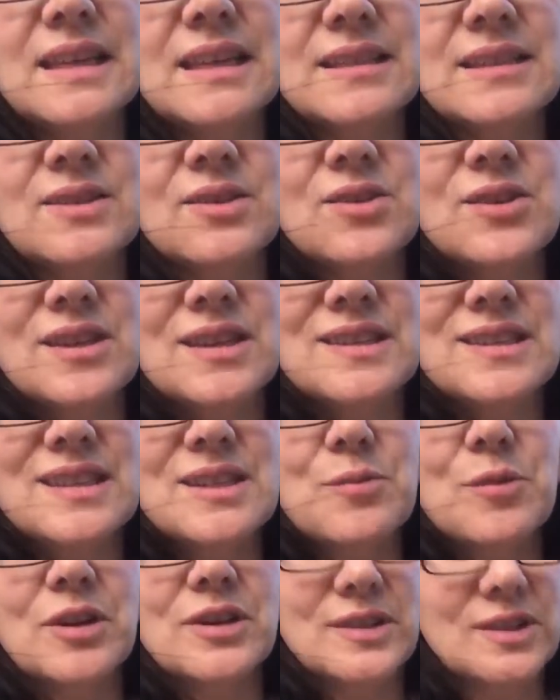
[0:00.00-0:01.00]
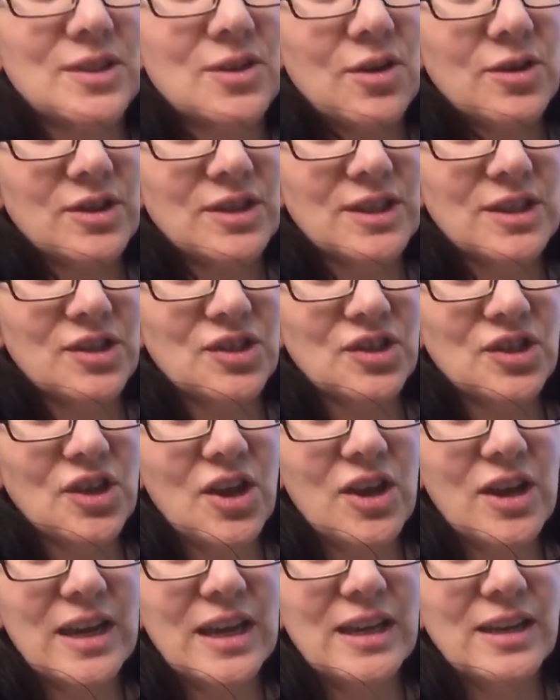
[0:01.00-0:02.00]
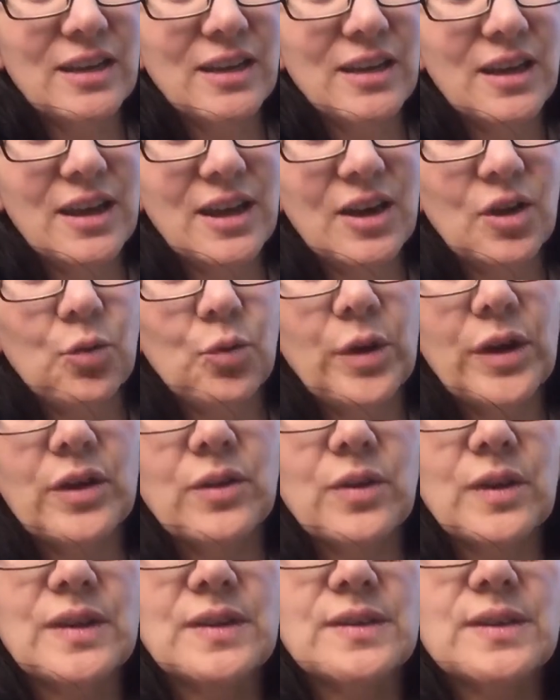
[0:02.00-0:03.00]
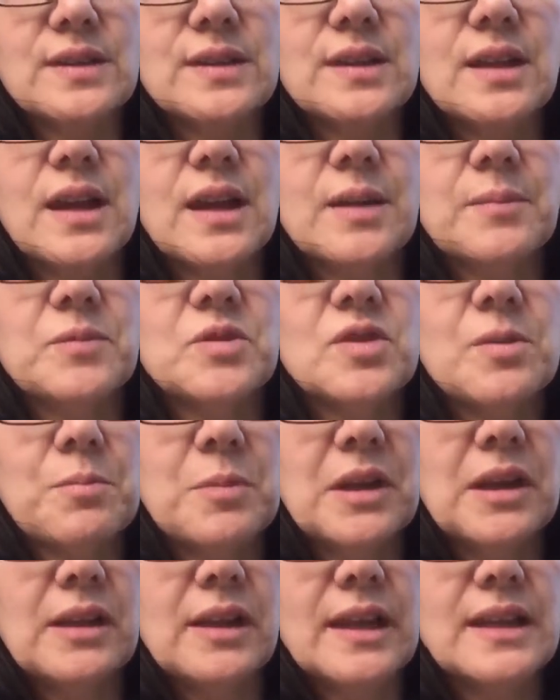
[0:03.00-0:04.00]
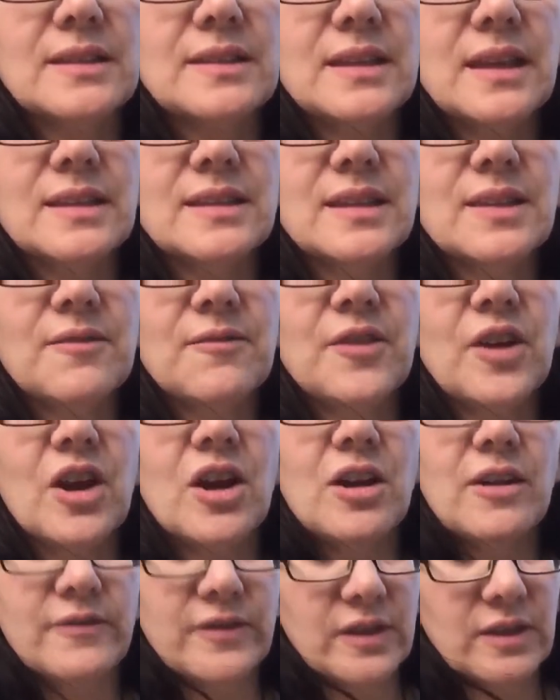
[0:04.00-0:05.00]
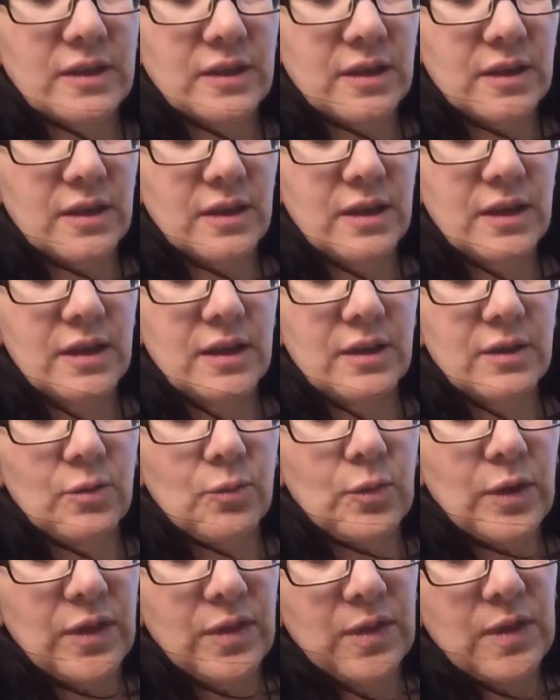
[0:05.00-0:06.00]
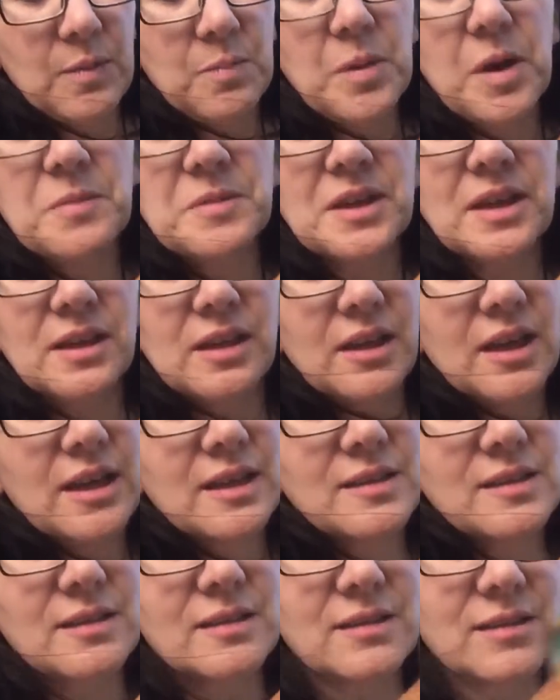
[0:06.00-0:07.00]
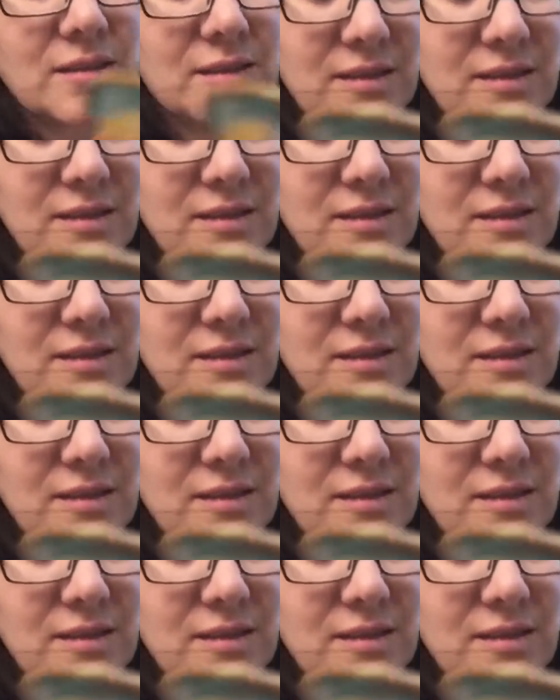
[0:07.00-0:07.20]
And so you can see where it starts to shine, where this um, dripping glaze gets involved with the pumpkin glaze.